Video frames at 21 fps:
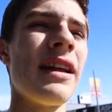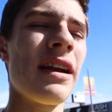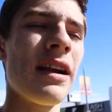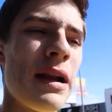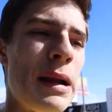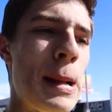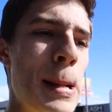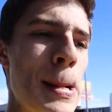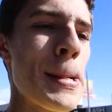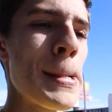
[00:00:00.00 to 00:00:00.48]
there.
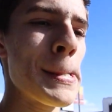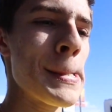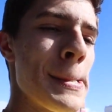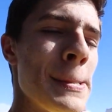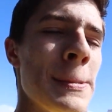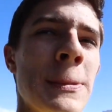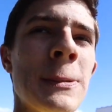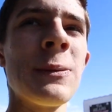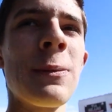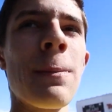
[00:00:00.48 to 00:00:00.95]

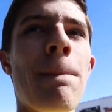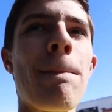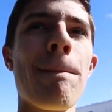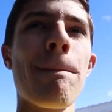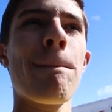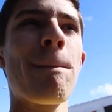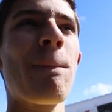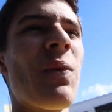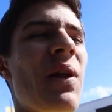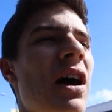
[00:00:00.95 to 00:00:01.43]

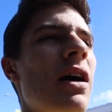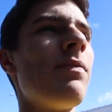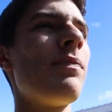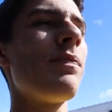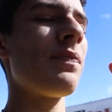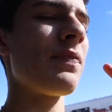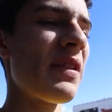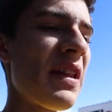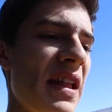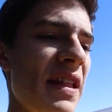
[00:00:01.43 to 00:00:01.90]

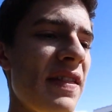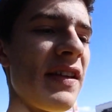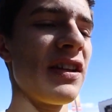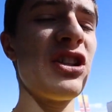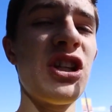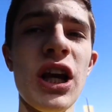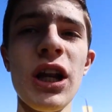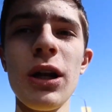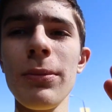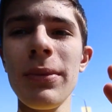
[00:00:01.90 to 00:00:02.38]
Um, the
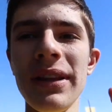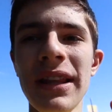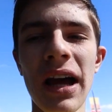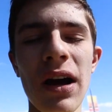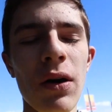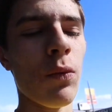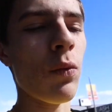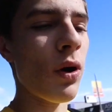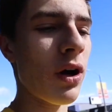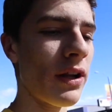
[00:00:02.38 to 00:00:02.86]
gentleman
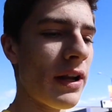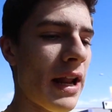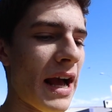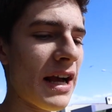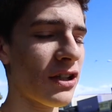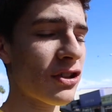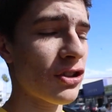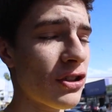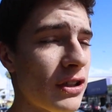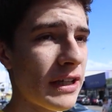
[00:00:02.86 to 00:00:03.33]
that won
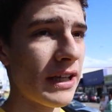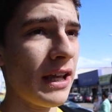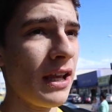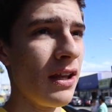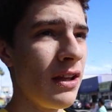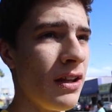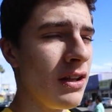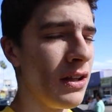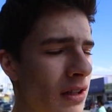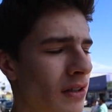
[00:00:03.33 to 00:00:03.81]
actually
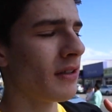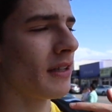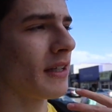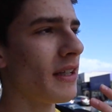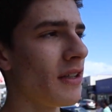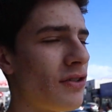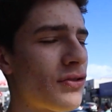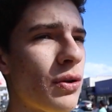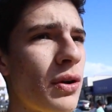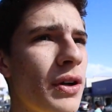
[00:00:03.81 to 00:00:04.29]

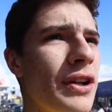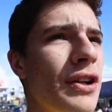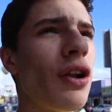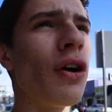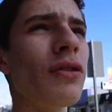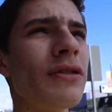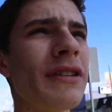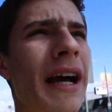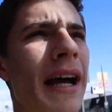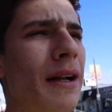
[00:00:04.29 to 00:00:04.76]
he sort of
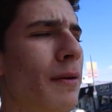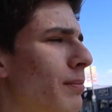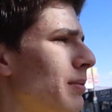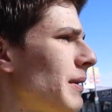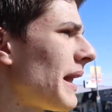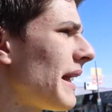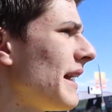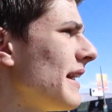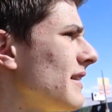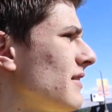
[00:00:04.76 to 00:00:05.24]
knows how to
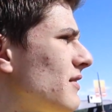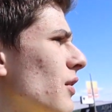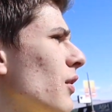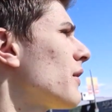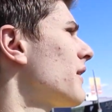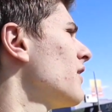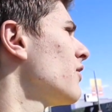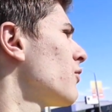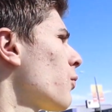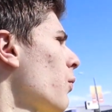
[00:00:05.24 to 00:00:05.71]
play it, so
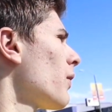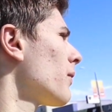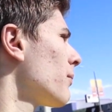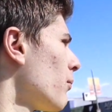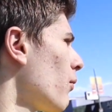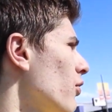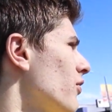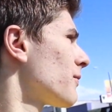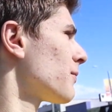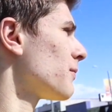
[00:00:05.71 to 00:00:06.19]
he's won
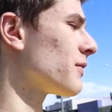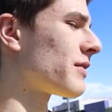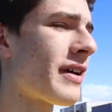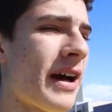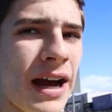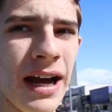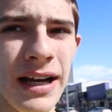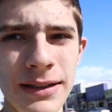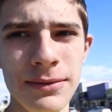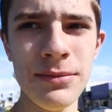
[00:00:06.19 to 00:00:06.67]
multiple
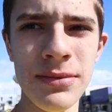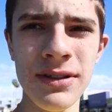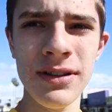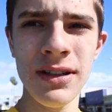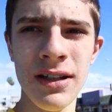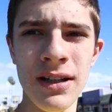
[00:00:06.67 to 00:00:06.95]
times.